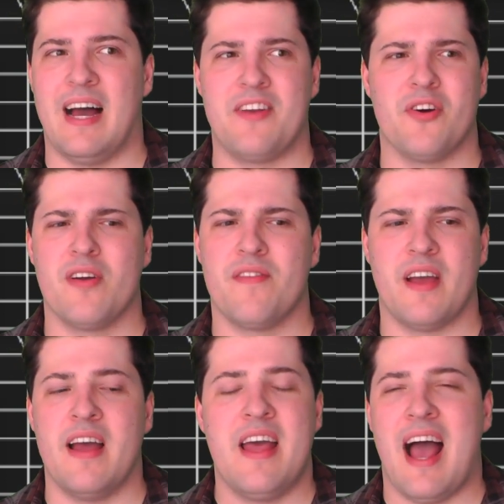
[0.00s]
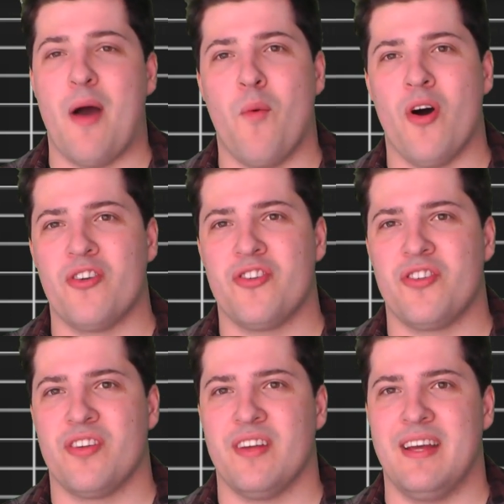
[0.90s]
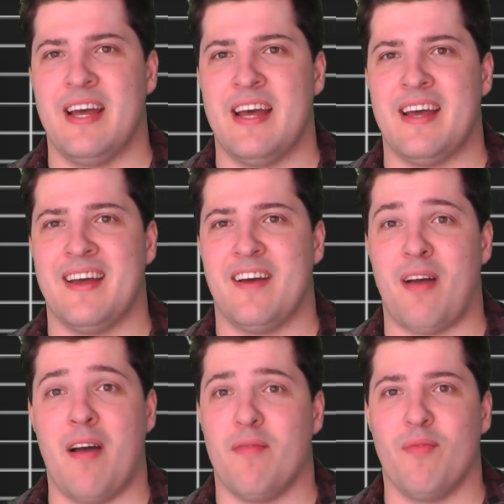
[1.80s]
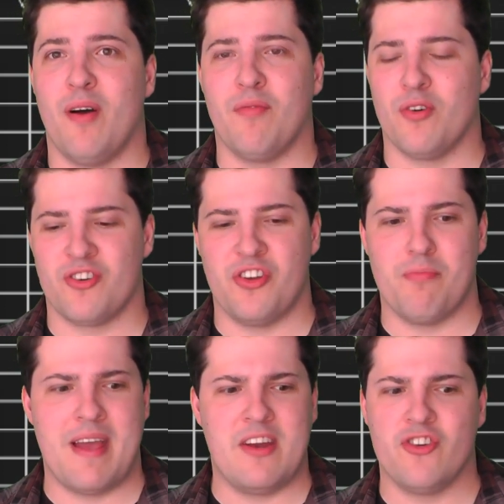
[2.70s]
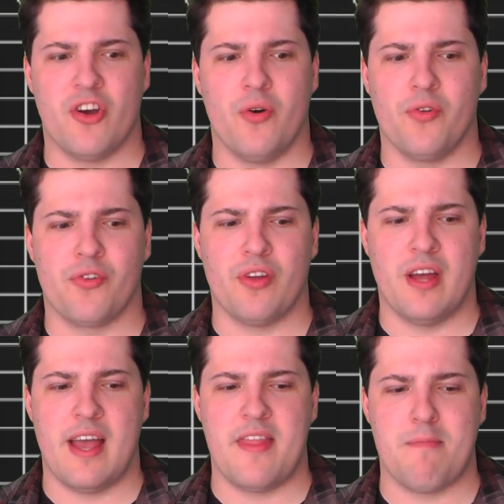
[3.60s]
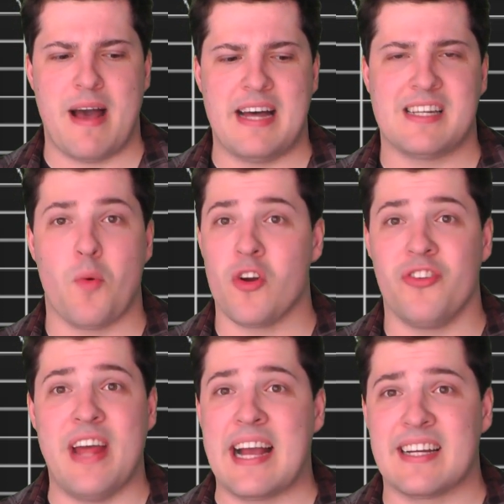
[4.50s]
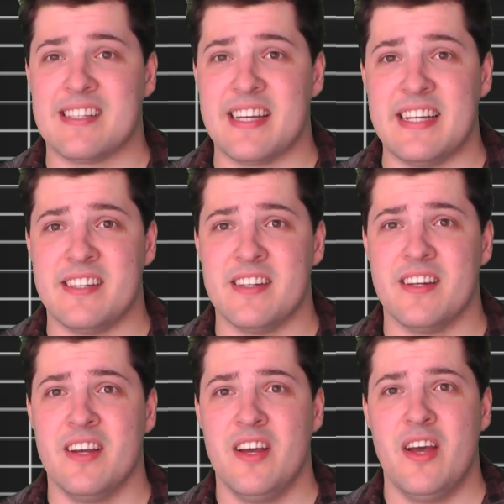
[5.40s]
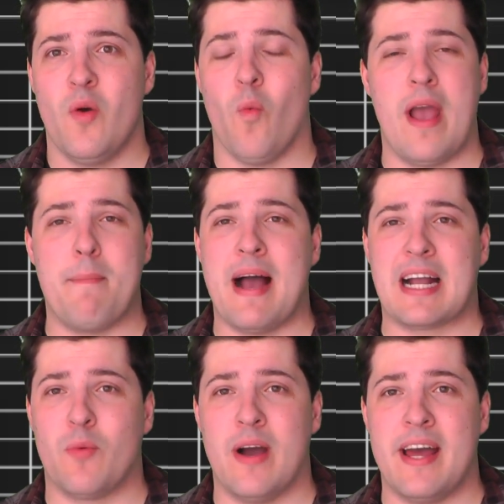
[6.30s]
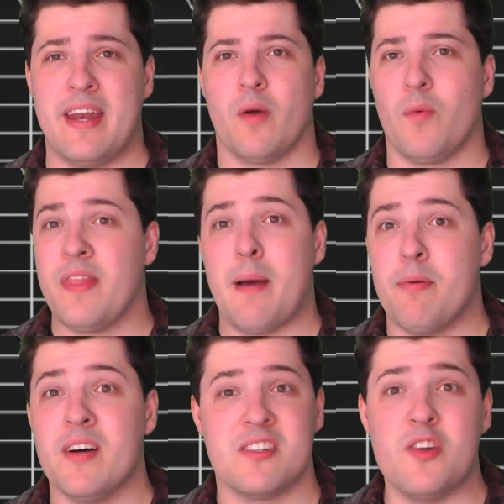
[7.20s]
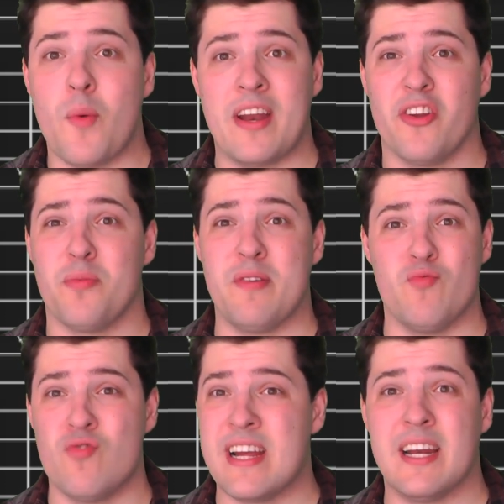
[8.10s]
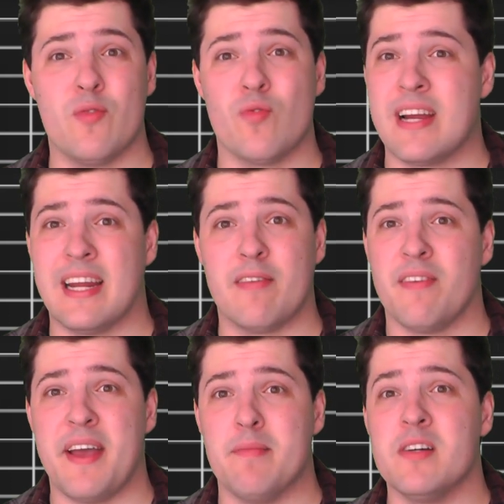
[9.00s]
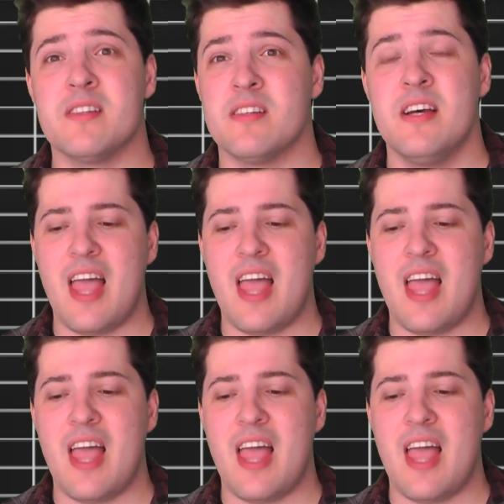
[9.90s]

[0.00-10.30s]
I don't know if I watched. I've watched his main shows in the past. I watched Dank Season way back when, with that person who went on to be really, really famous.